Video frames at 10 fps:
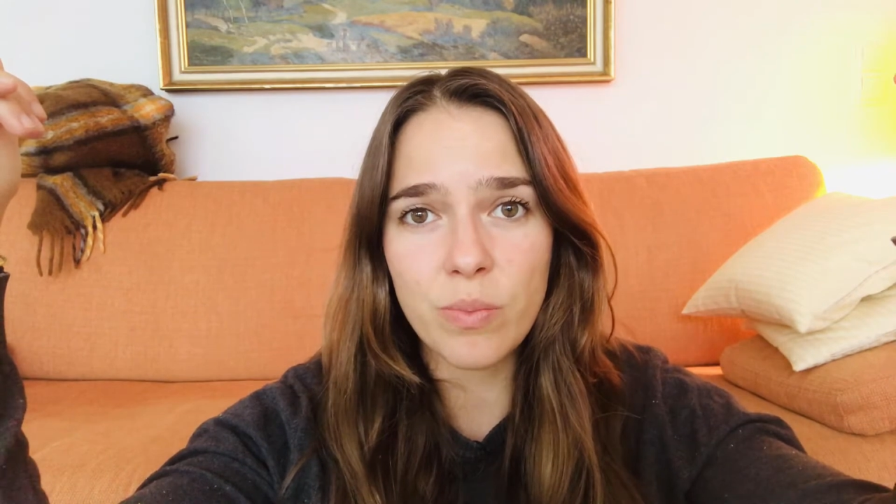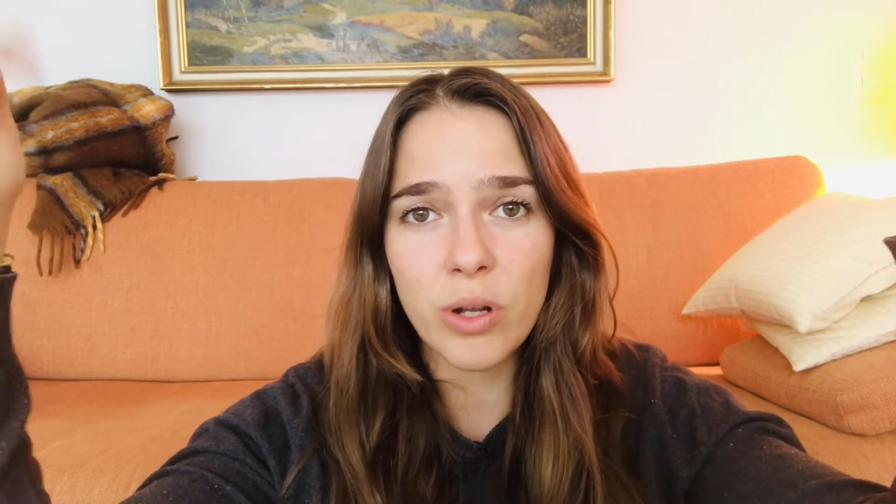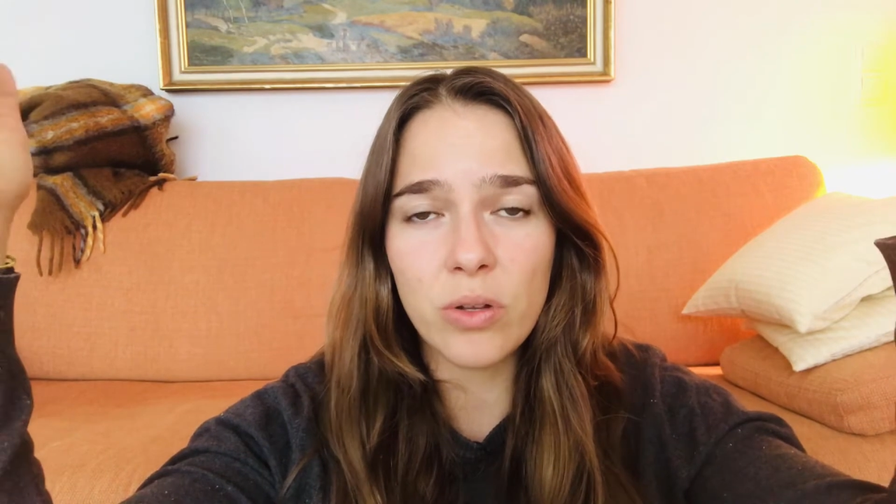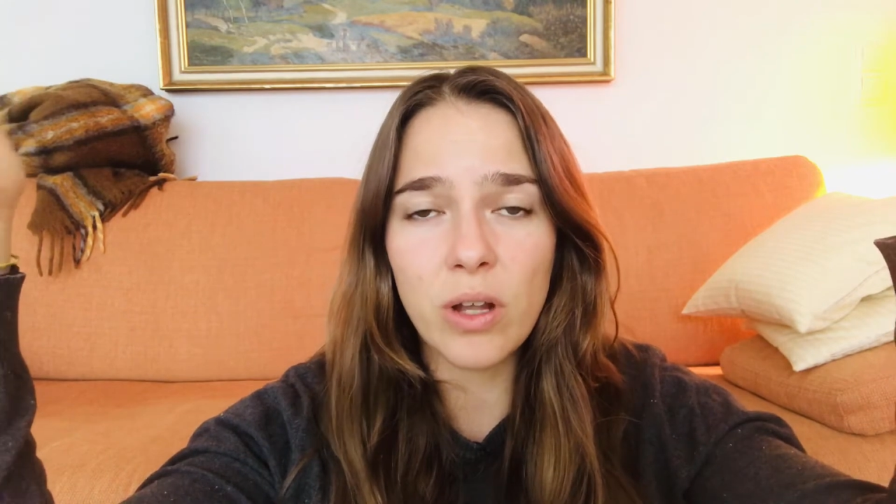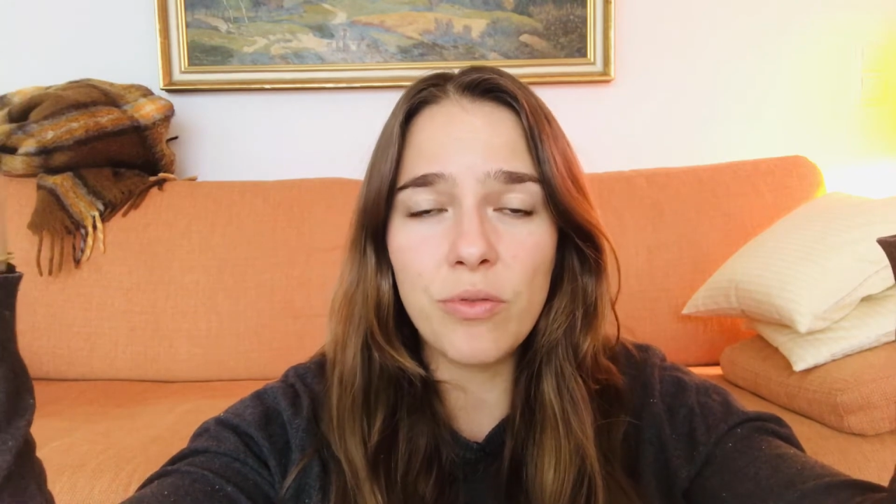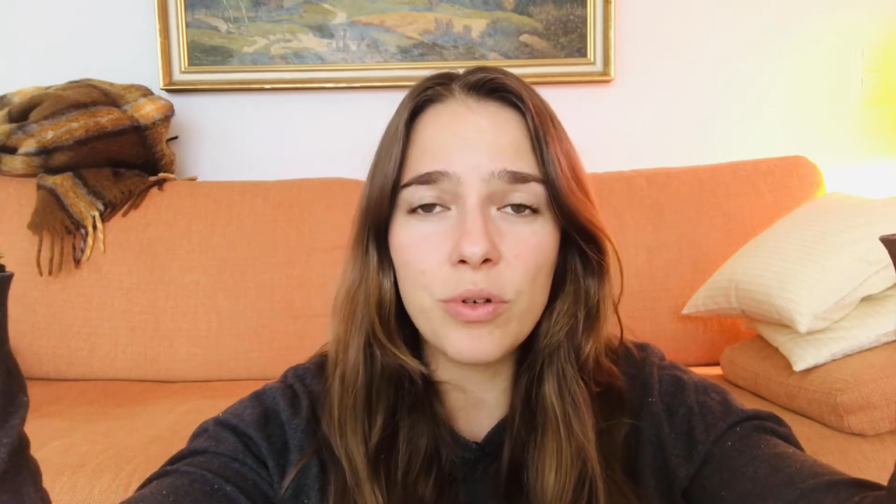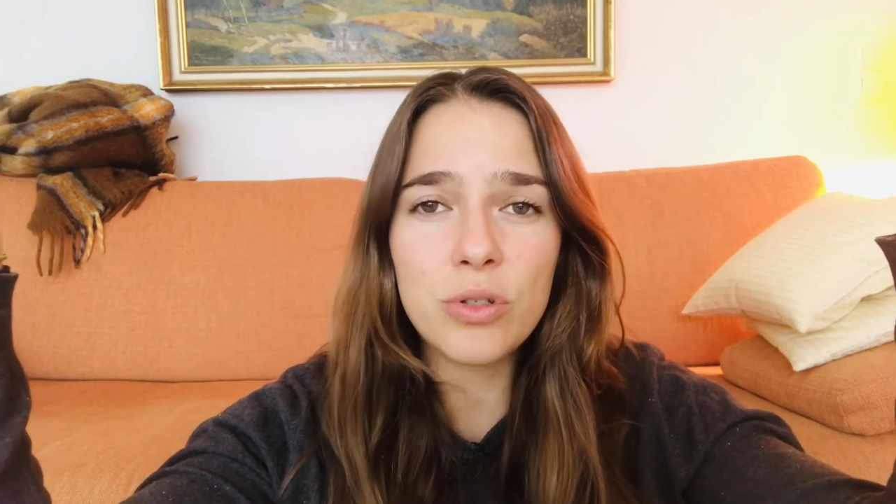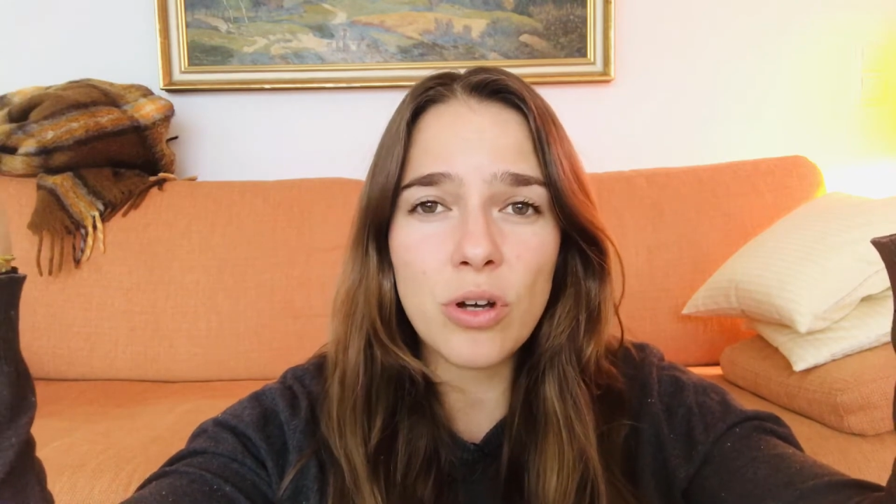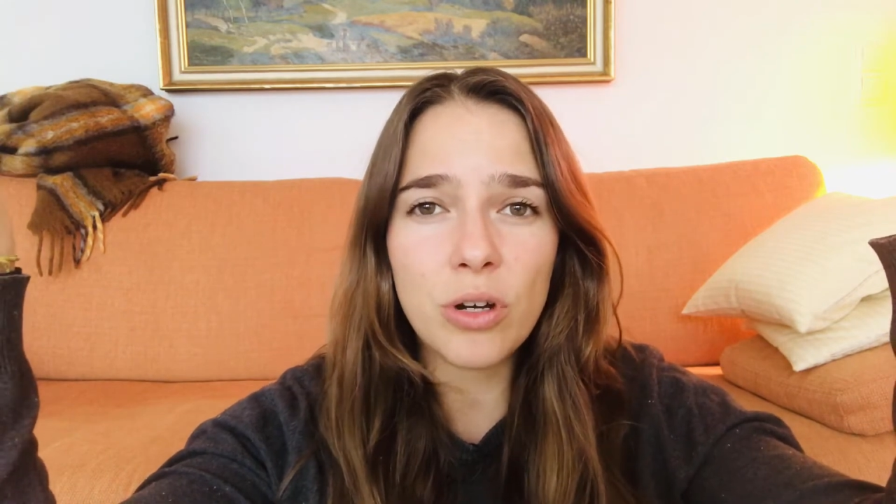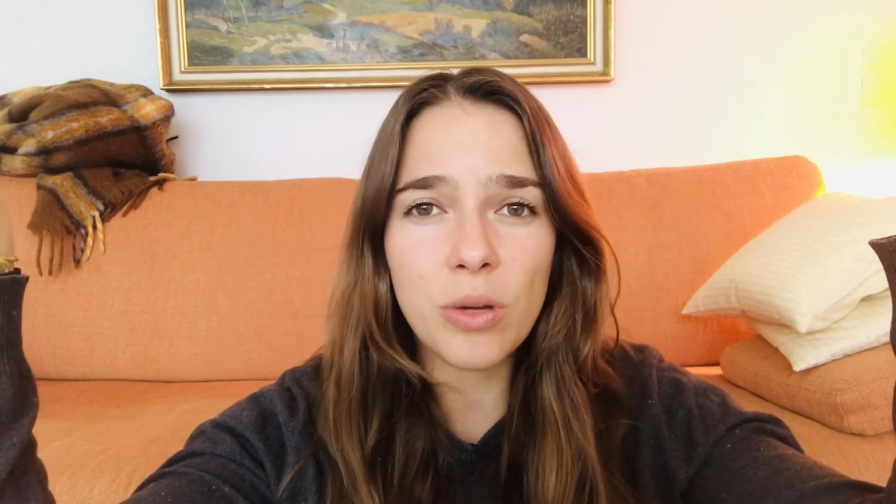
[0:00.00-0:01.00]
But if we're
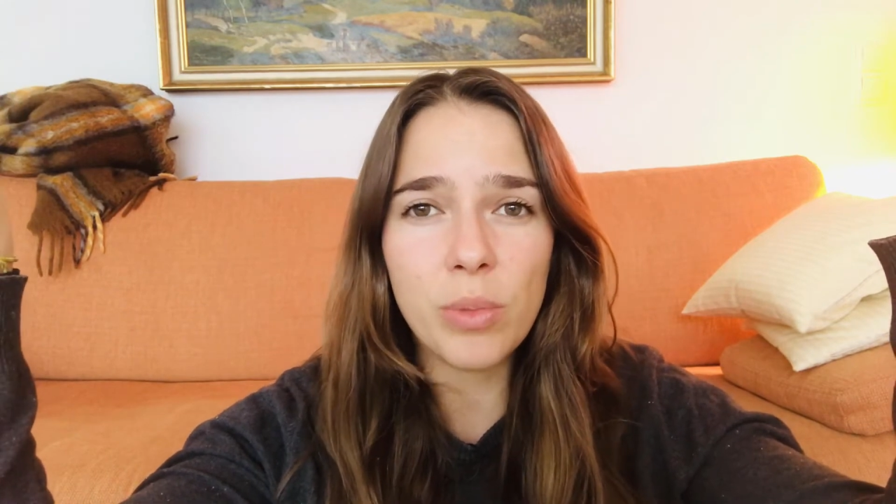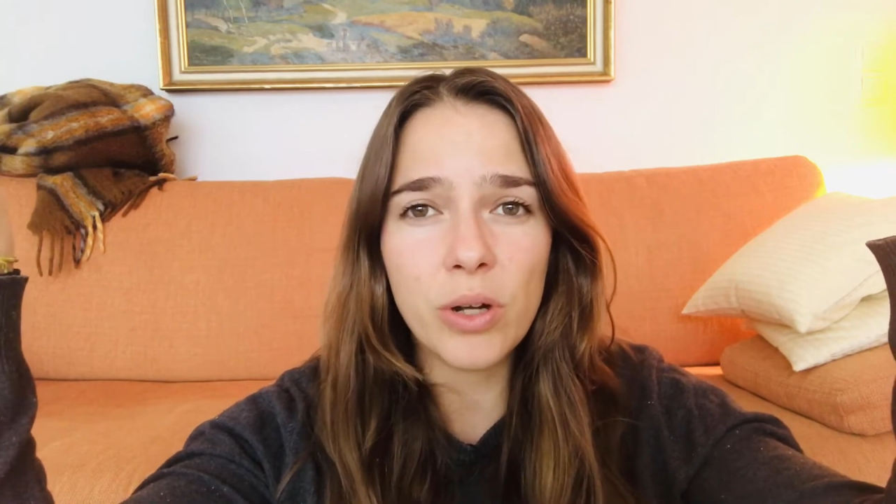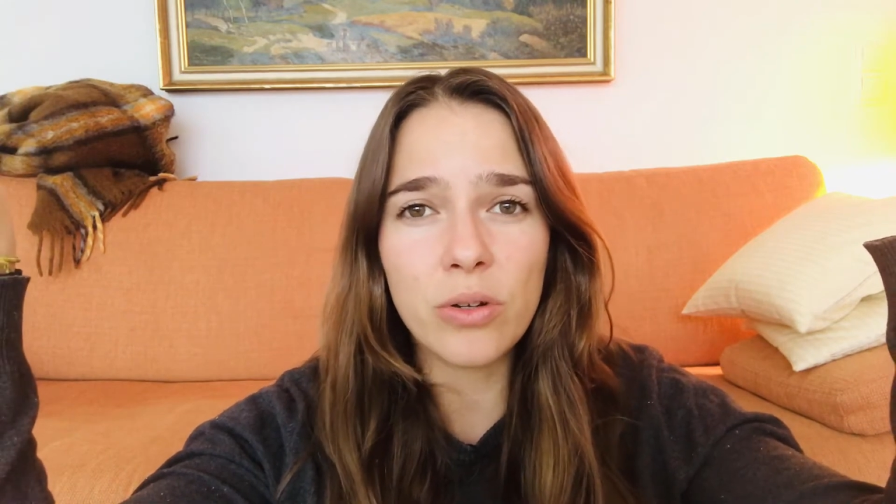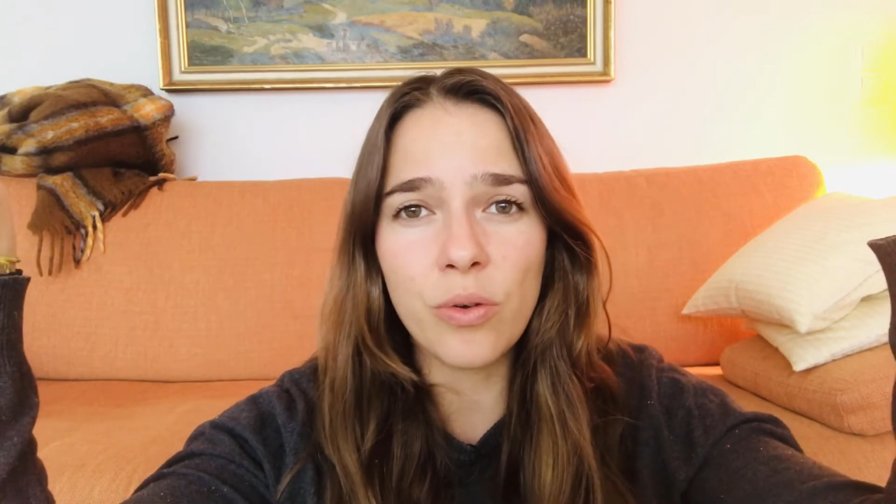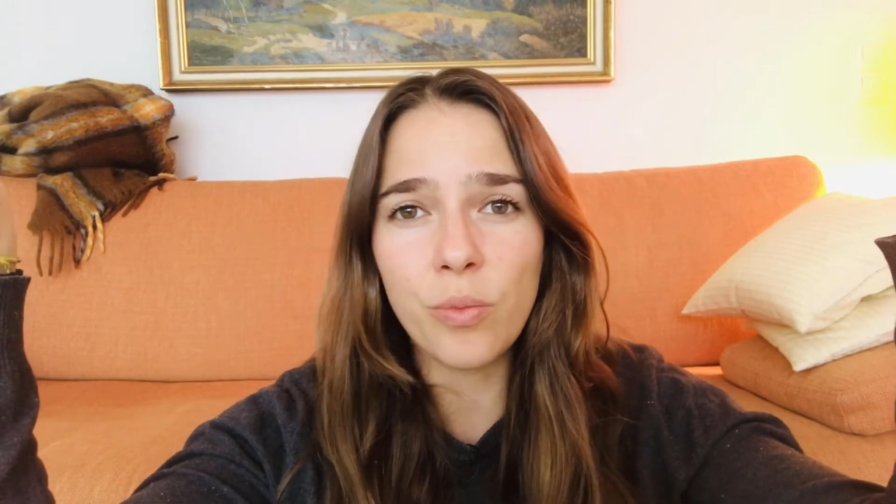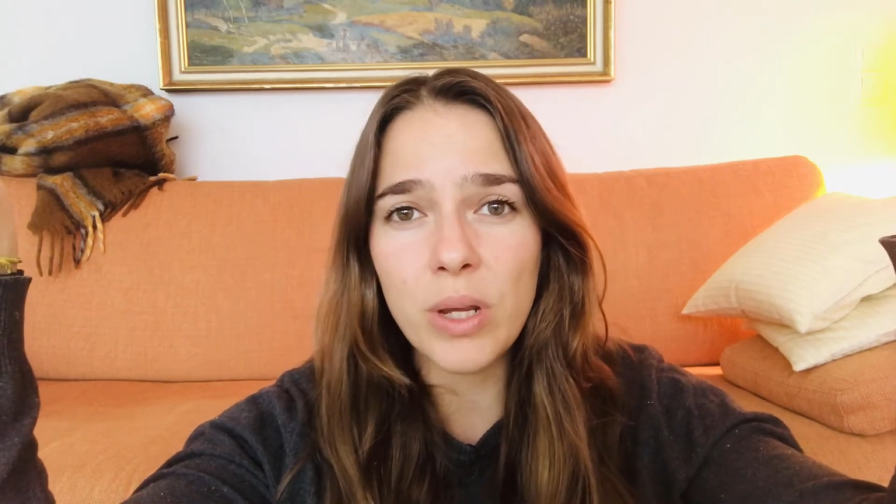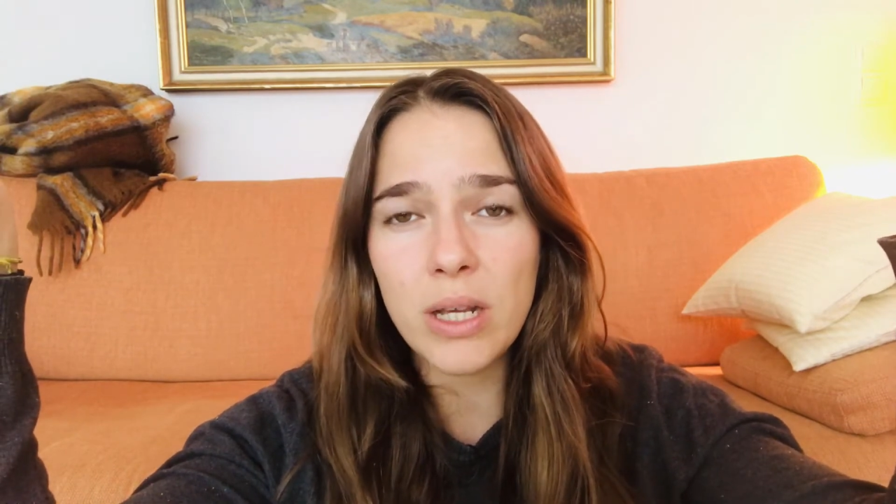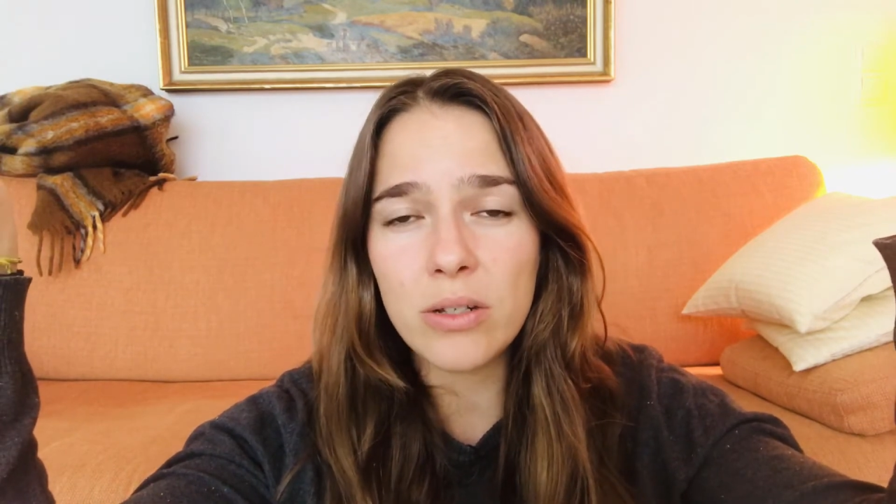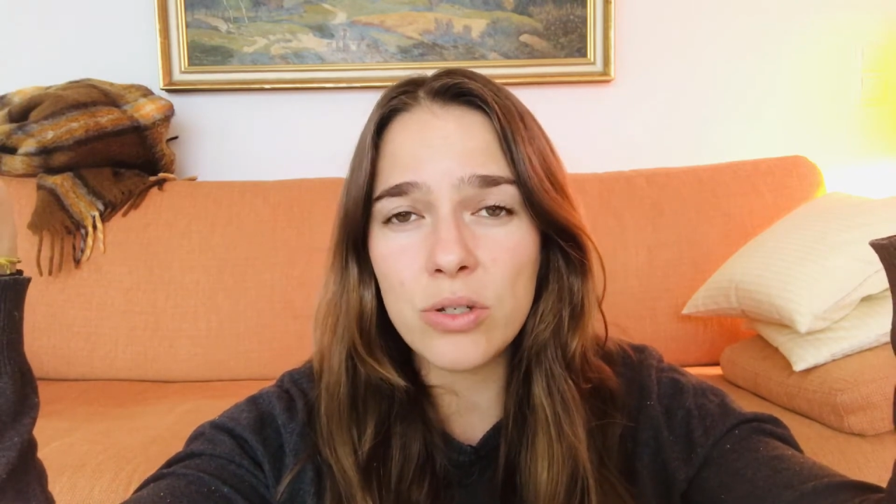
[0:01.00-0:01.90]
talking about a week,